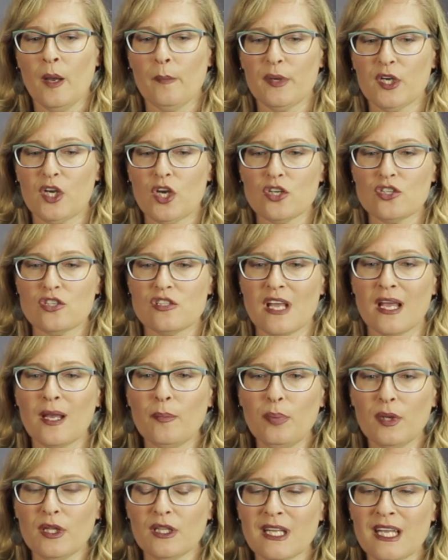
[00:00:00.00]
because their
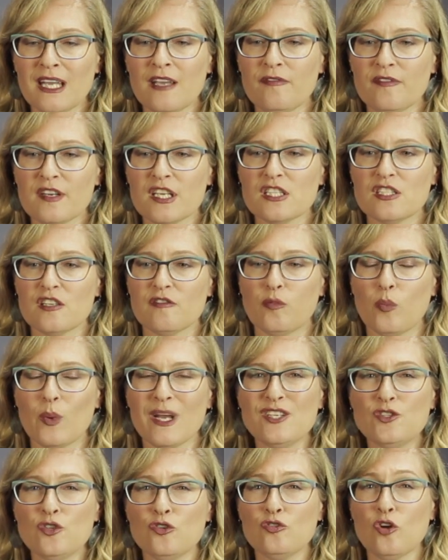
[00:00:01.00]
belief is if
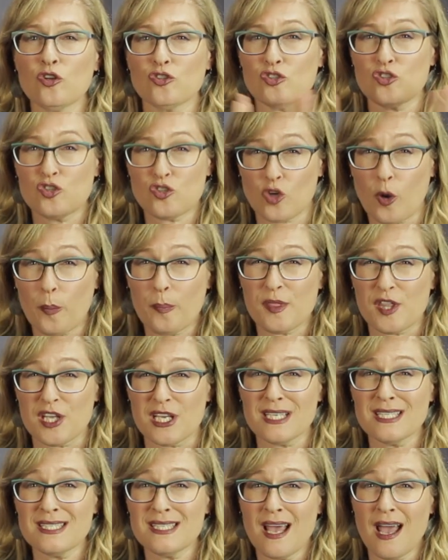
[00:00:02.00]
we do not stop
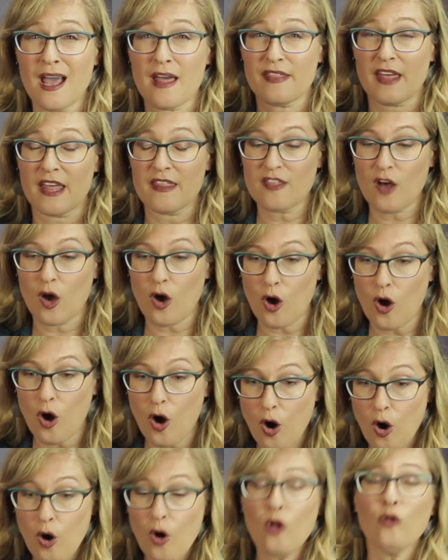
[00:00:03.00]
this, then the
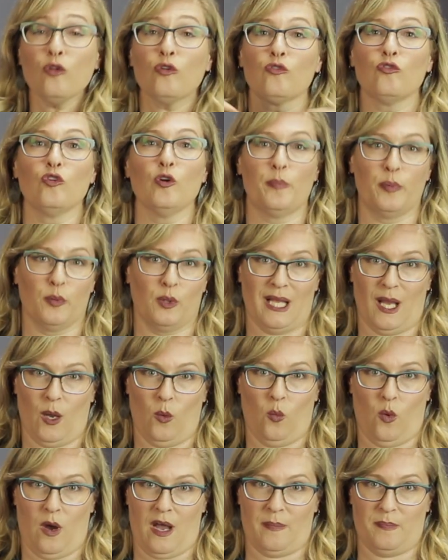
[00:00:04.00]
whole group will
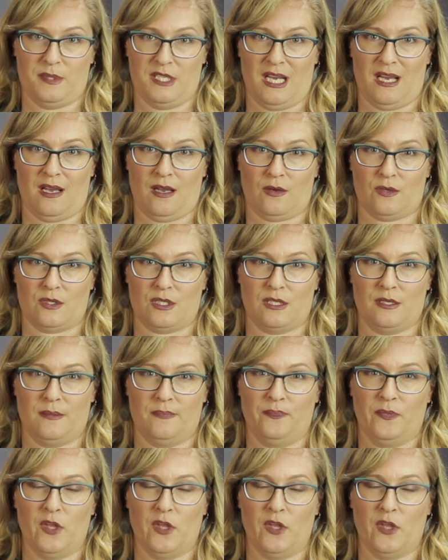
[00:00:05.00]
get wiped out.